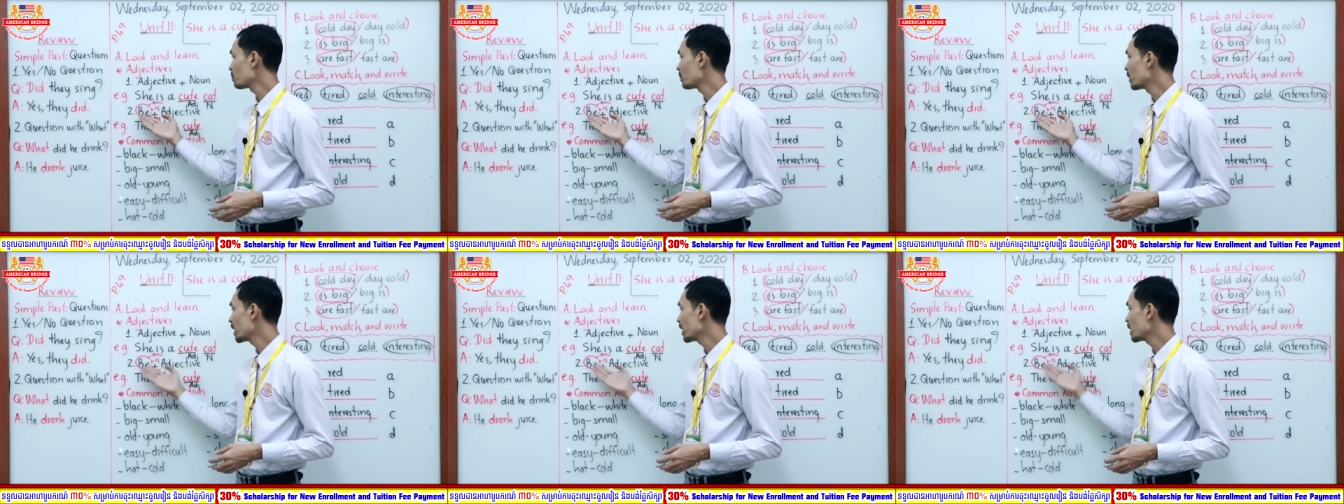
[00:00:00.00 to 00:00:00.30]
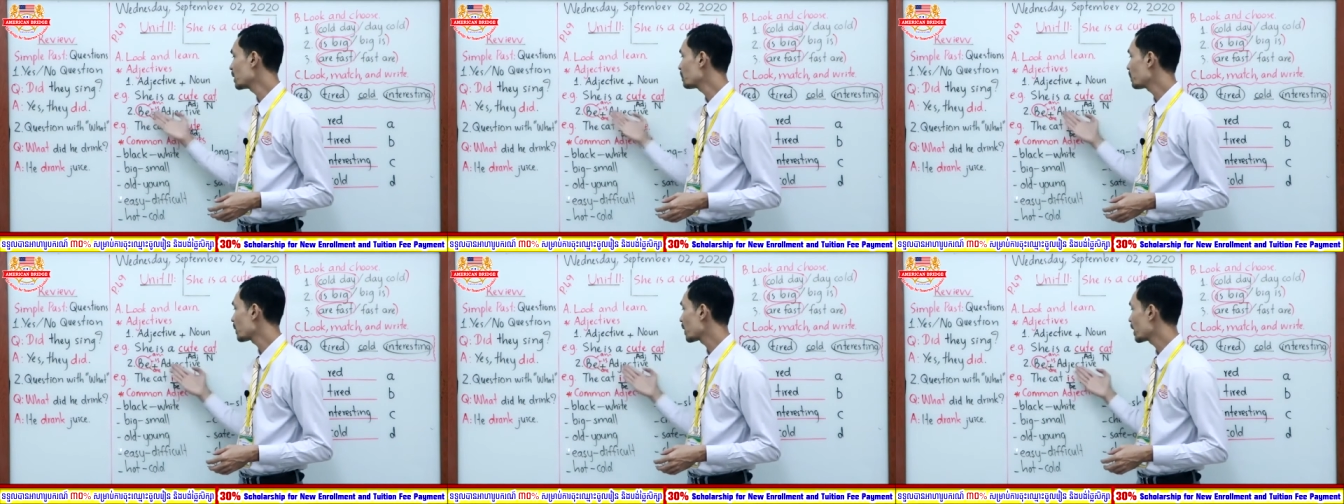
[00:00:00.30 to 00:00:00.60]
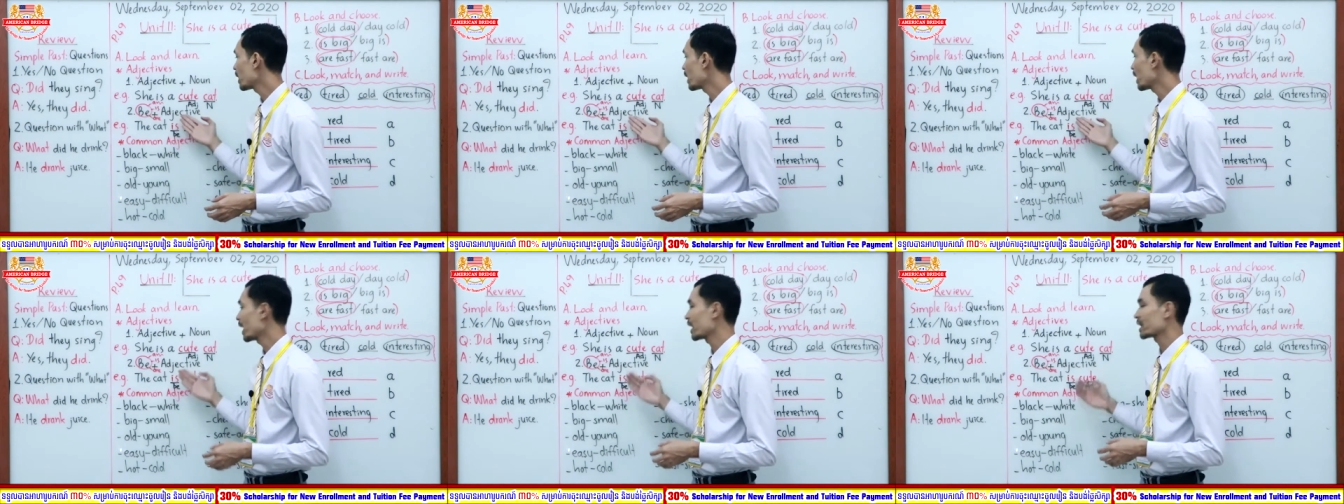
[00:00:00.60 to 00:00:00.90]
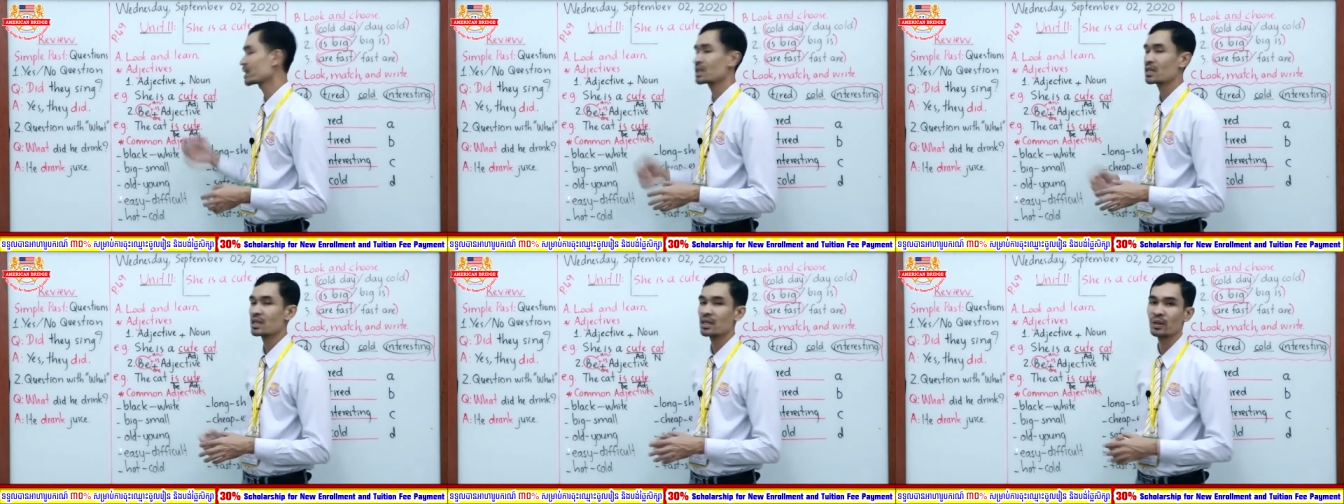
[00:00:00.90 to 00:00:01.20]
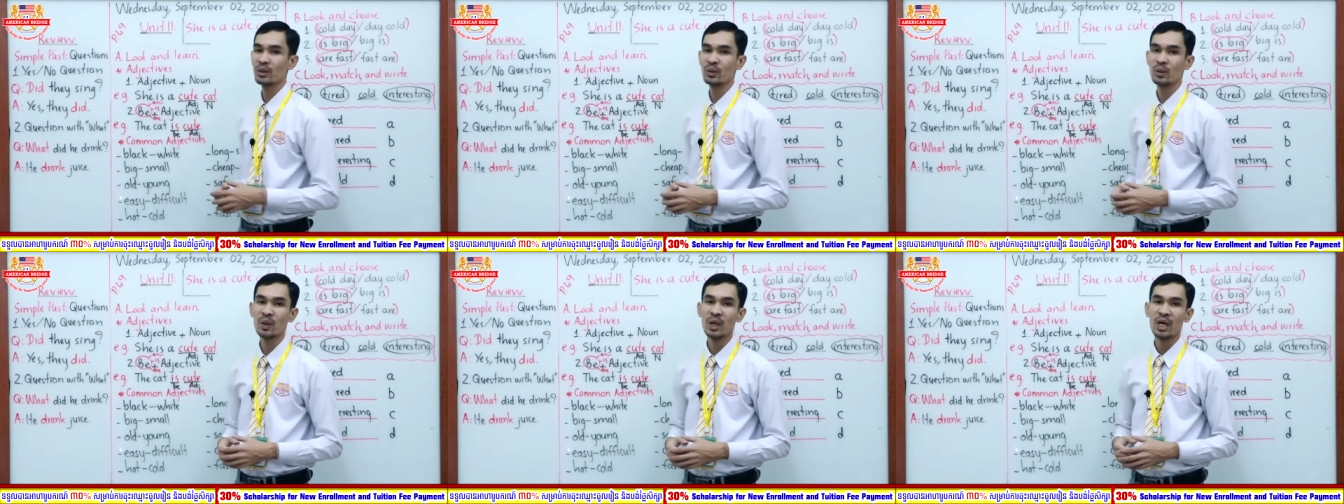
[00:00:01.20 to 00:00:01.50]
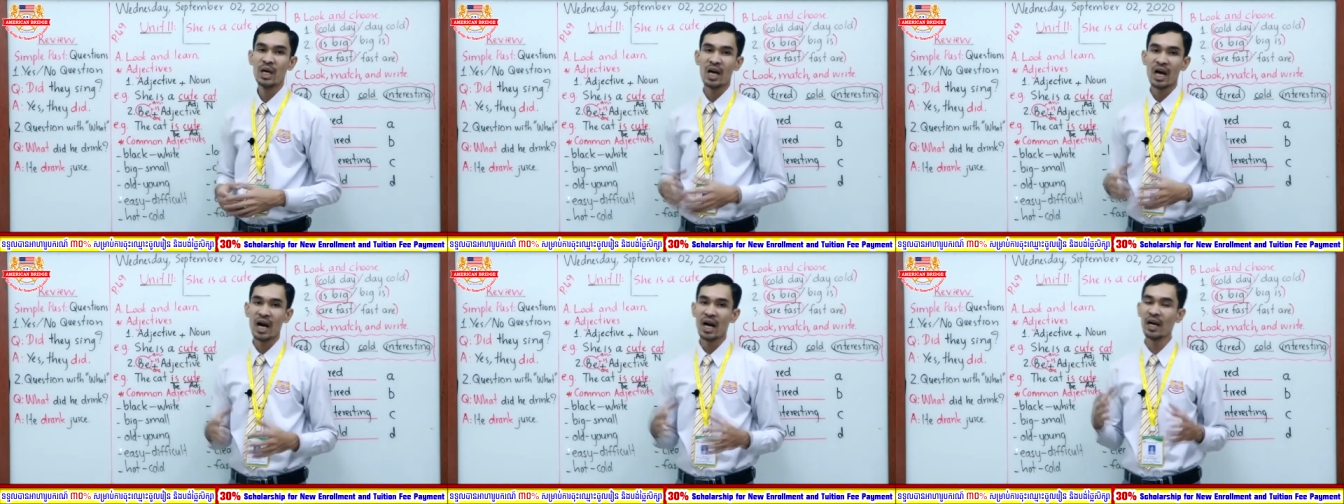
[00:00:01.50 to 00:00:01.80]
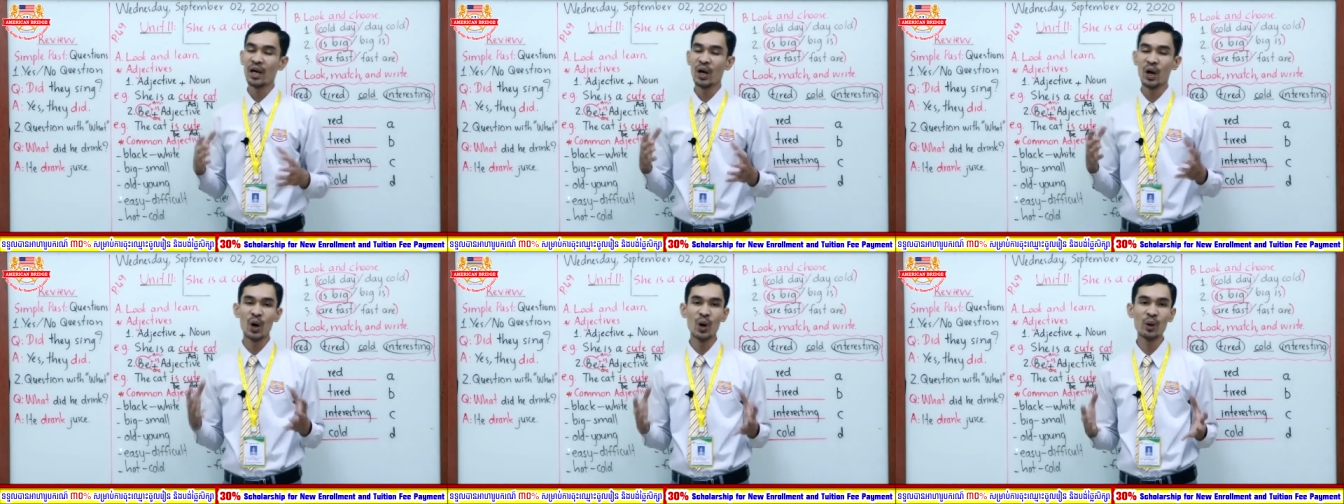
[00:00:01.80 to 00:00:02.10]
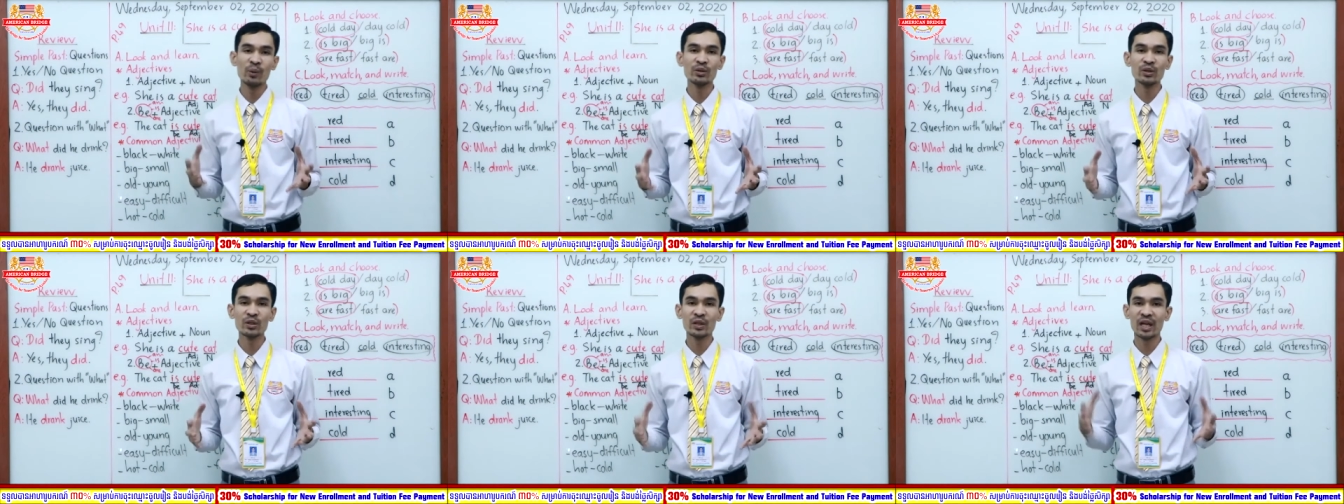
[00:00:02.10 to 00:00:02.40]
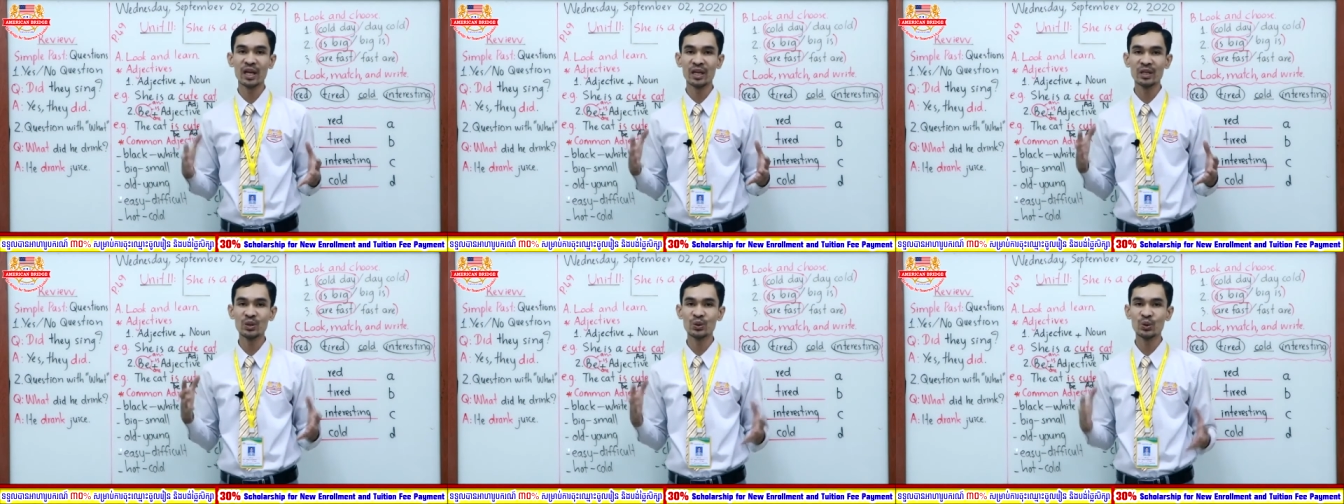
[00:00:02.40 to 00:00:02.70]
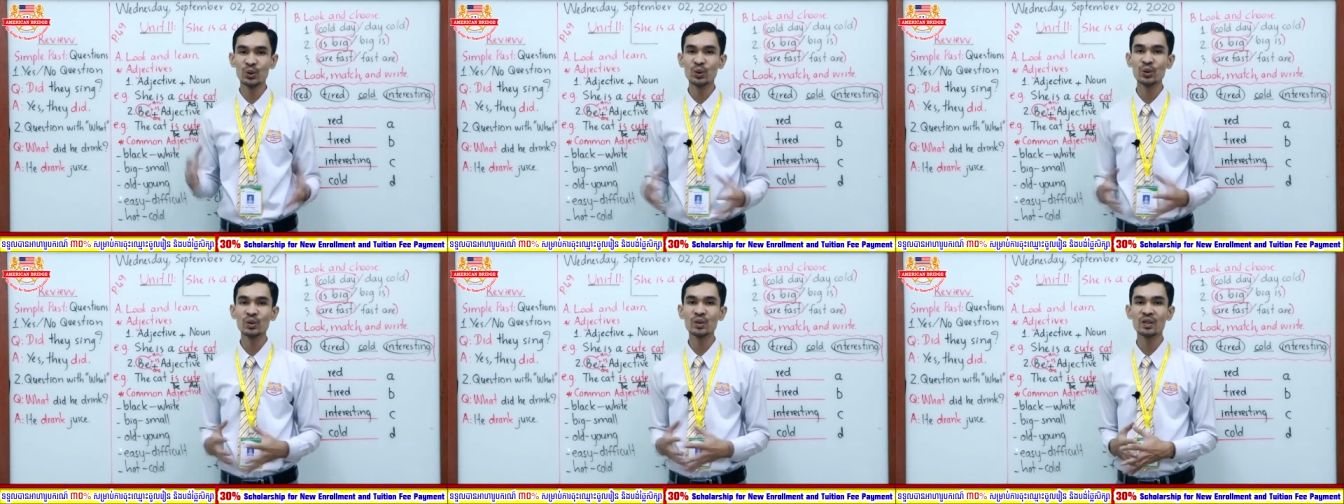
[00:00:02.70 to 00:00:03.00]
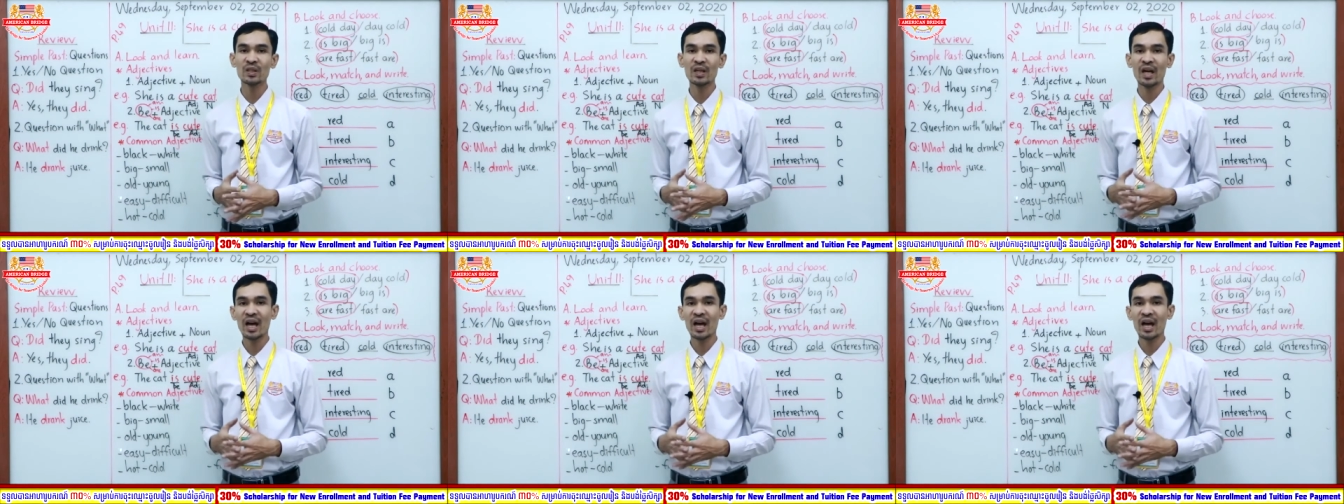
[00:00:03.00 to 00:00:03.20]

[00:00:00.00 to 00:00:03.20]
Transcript: be plus adjective. I hope you can use